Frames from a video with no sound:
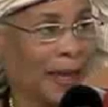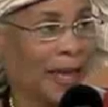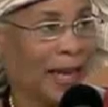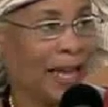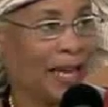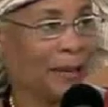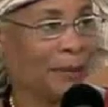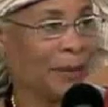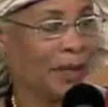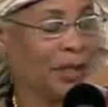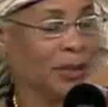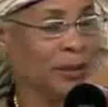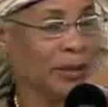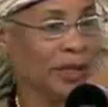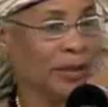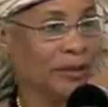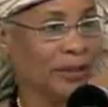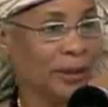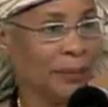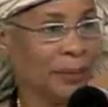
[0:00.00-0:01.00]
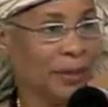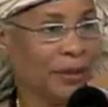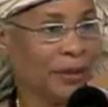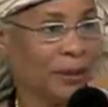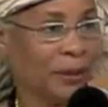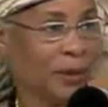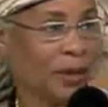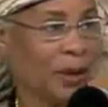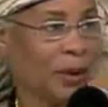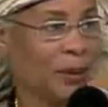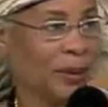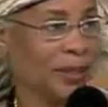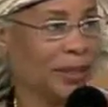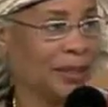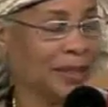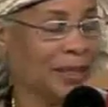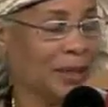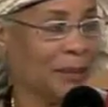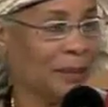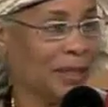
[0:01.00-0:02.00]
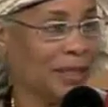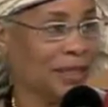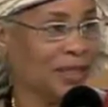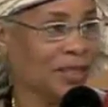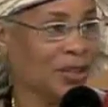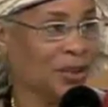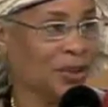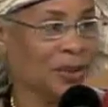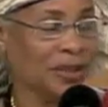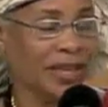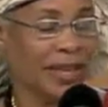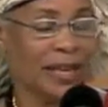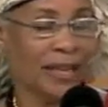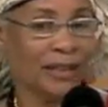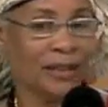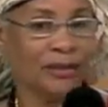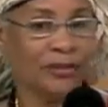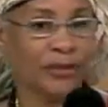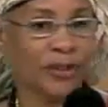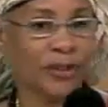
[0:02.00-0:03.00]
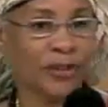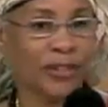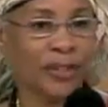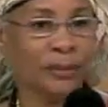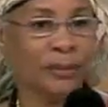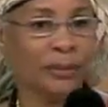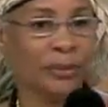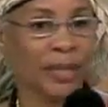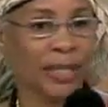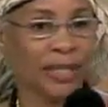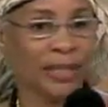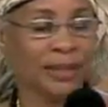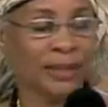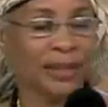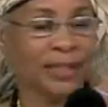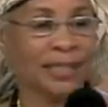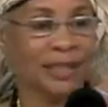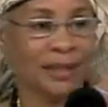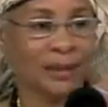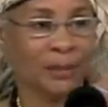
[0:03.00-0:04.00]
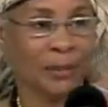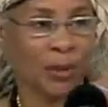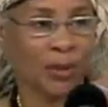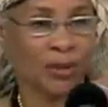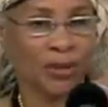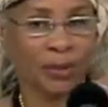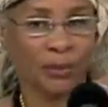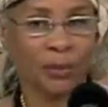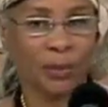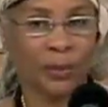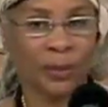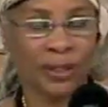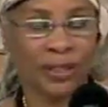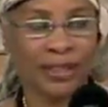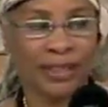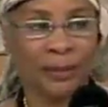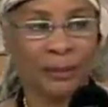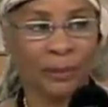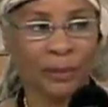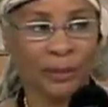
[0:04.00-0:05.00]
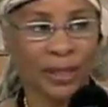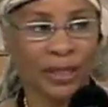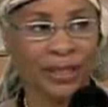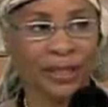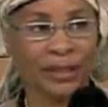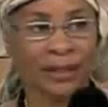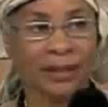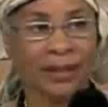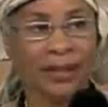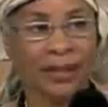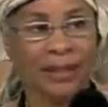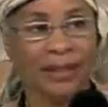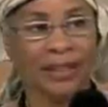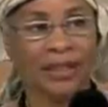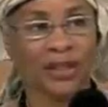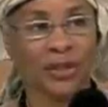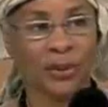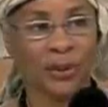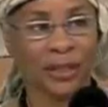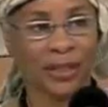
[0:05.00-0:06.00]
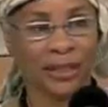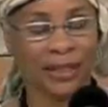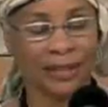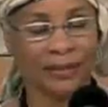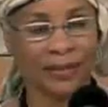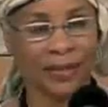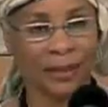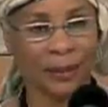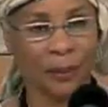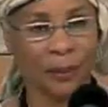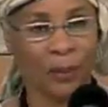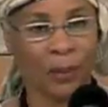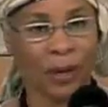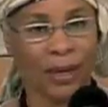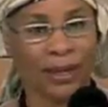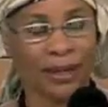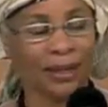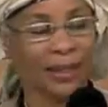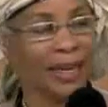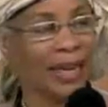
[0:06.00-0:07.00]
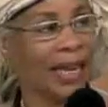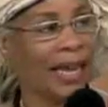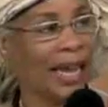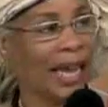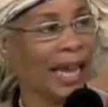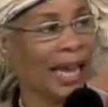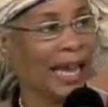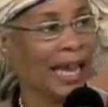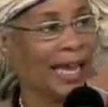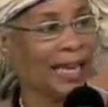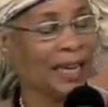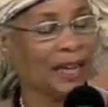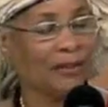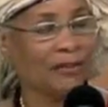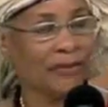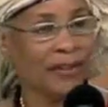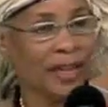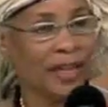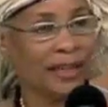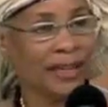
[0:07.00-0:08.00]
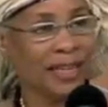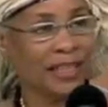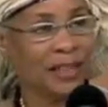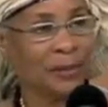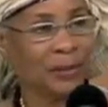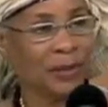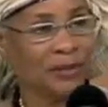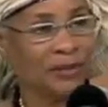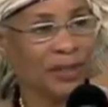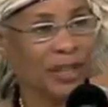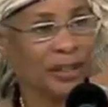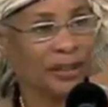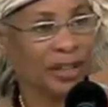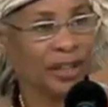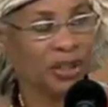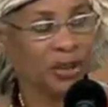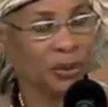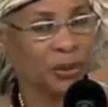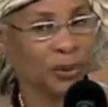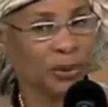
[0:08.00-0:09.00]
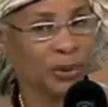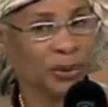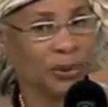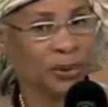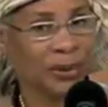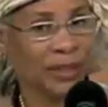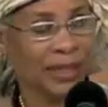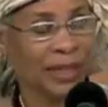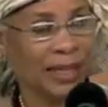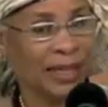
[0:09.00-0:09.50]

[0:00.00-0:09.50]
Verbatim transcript: And my great grandmother would always tell my sister and I the first impression is the most important impression that you can give someone. And I found that to be very true.